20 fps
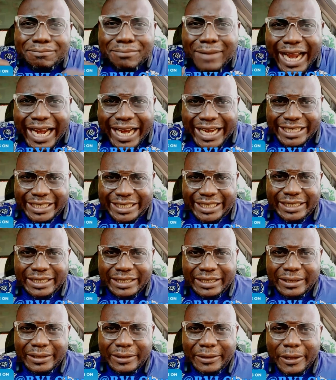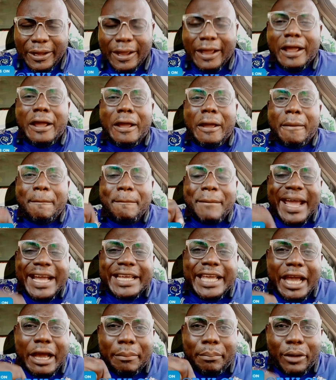mined,
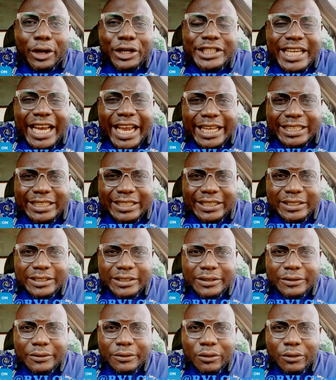make a budget,